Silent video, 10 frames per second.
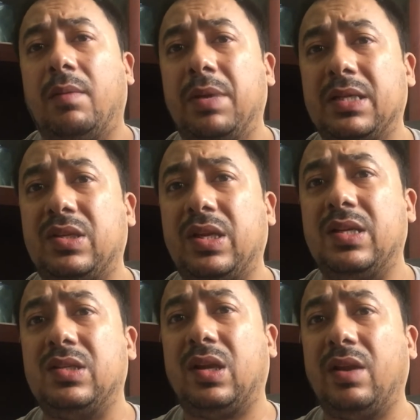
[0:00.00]
Best thing
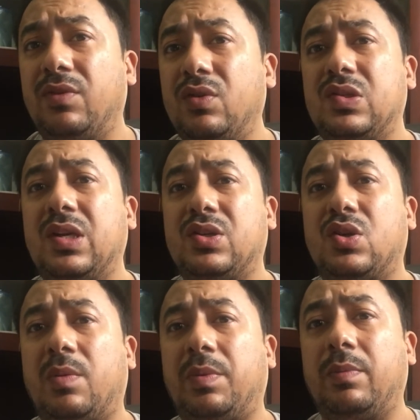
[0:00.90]
is, if you see a
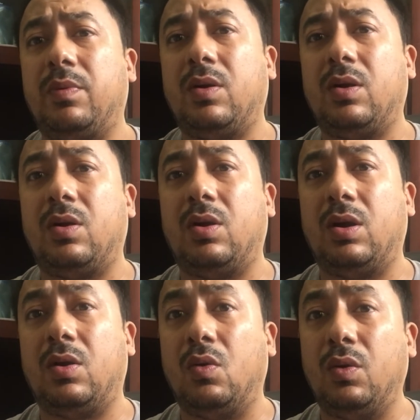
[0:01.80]
shopkeeper
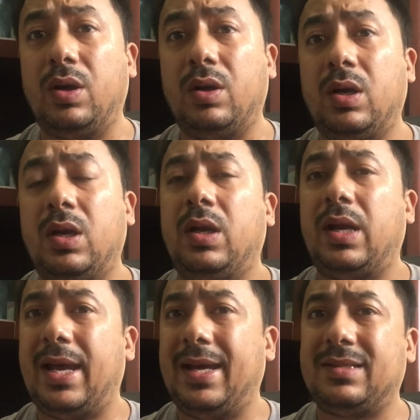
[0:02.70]
owner,
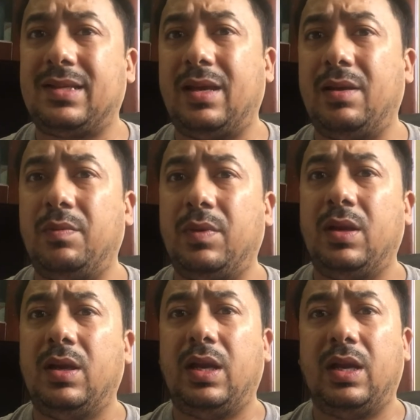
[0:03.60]
ask him.
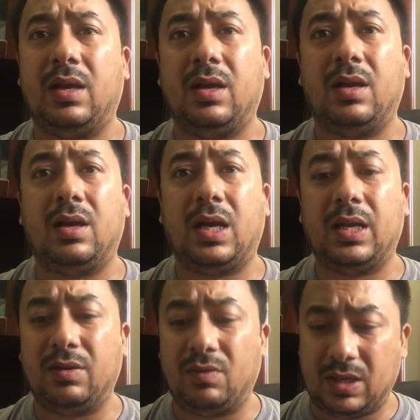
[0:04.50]

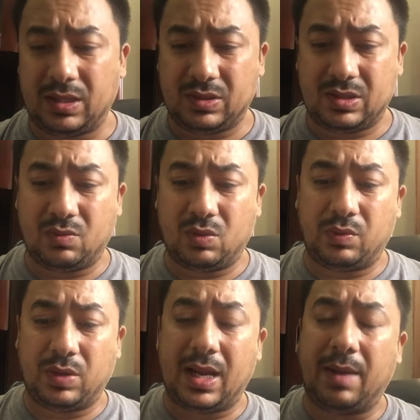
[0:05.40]
Otherwise,
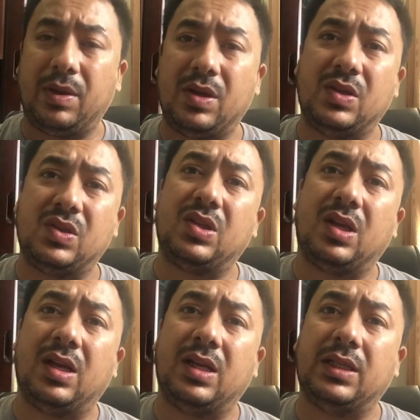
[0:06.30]
what will happen is
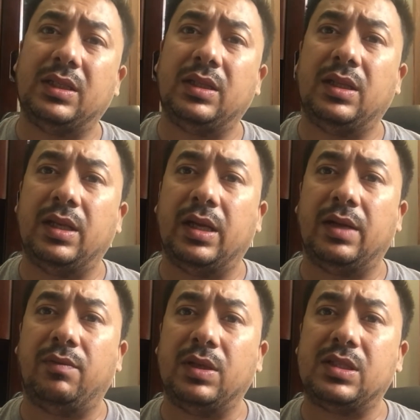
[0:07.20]

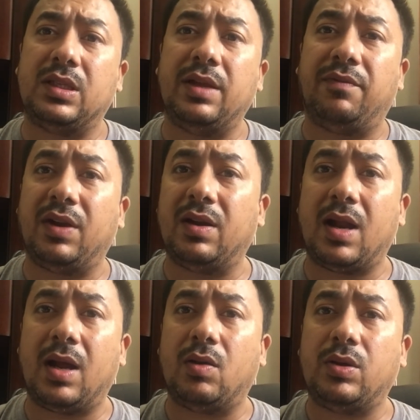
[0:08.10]
once they figure
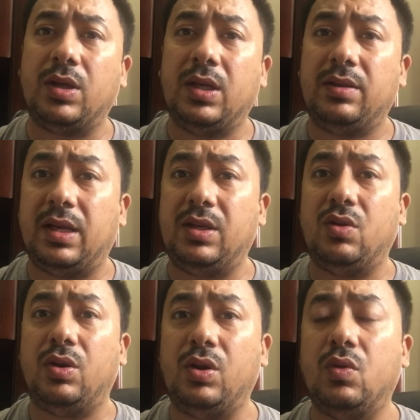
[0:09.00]
out that
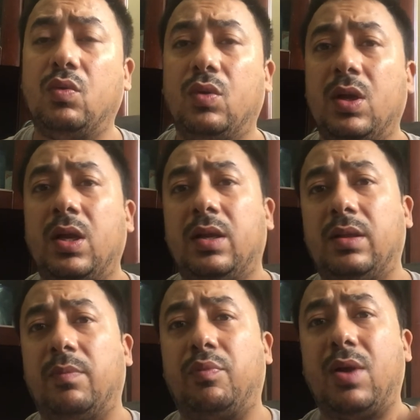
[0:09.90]
you're new,
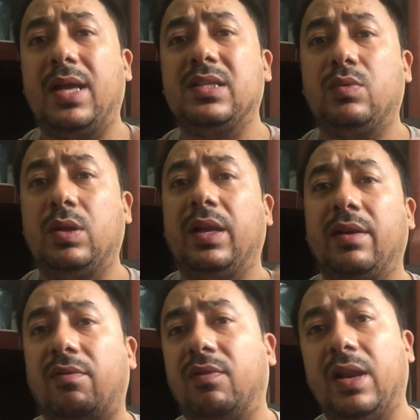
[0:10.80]
the price will
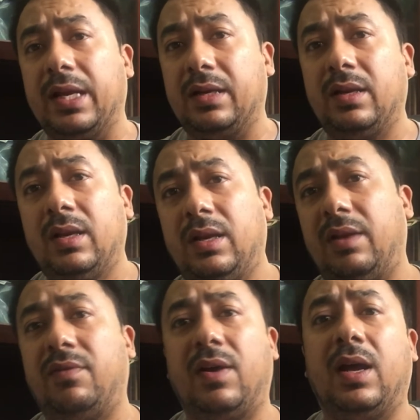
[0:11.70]
inflate.
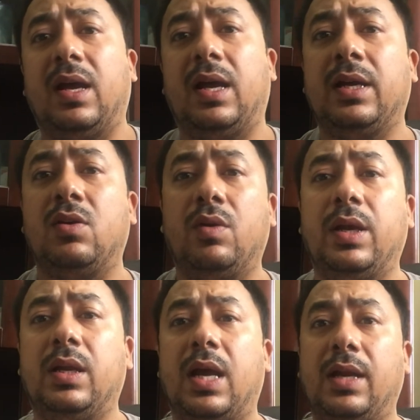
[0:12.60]
If I go
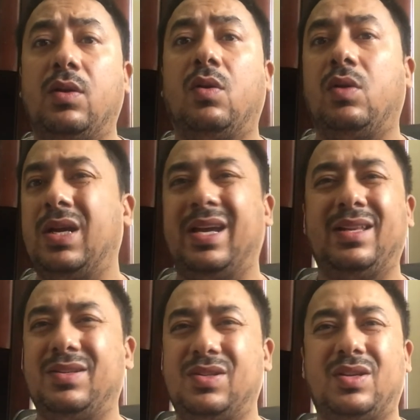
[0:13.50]
in, I know, okay,
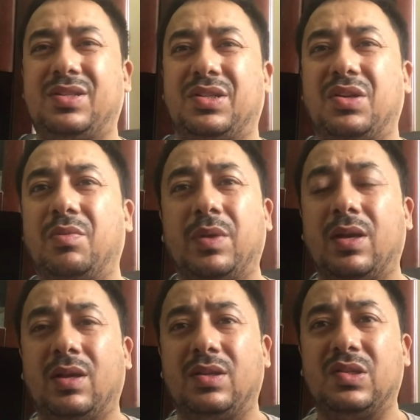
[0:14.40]
this is not 60
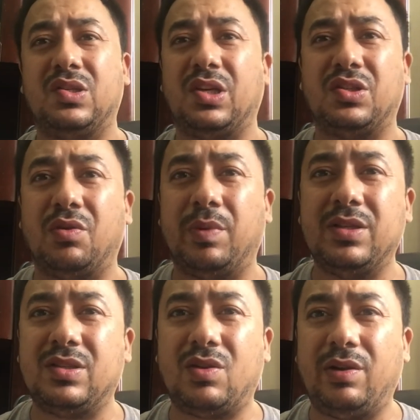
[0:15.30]
rupees, 60
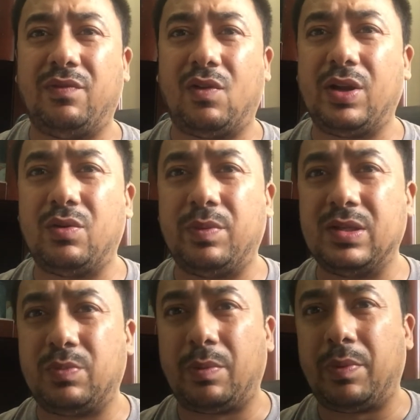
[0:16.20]
rupees, there's only 40
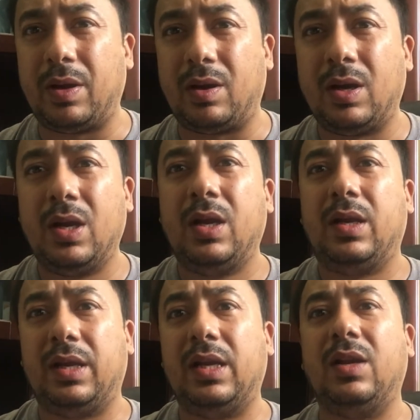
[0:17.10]
rupees per pair.
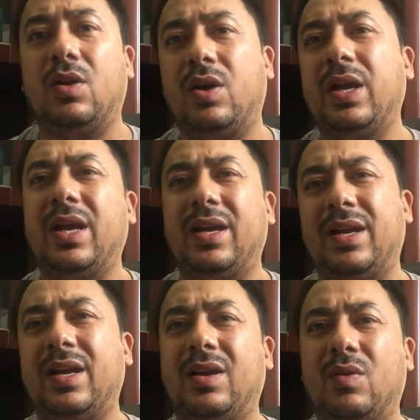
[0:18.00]
They'll go,
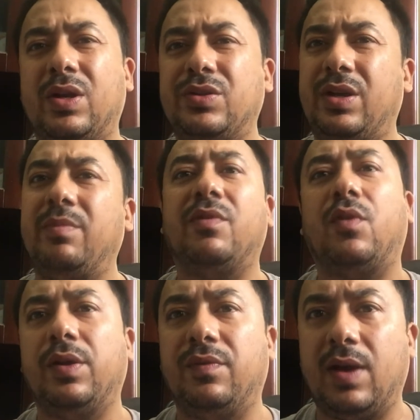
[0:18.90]
yeah, why don't you give me
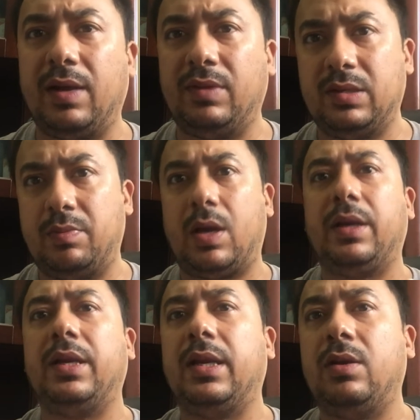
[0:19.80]
45? Their
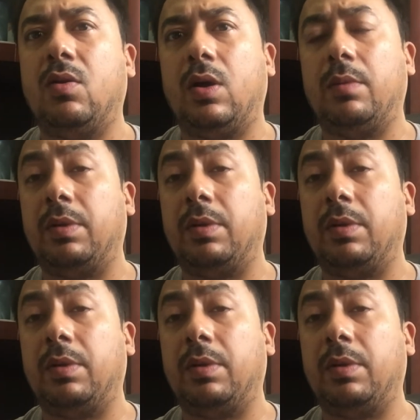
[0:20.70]
bargaining can go on.